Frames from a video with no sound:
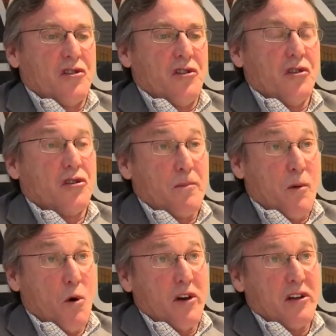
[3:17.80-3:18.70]

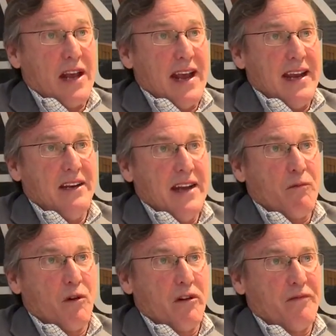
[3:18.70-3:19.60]
support a
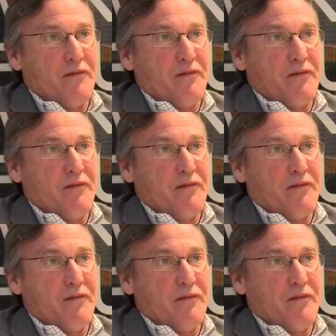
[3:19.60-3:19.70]
network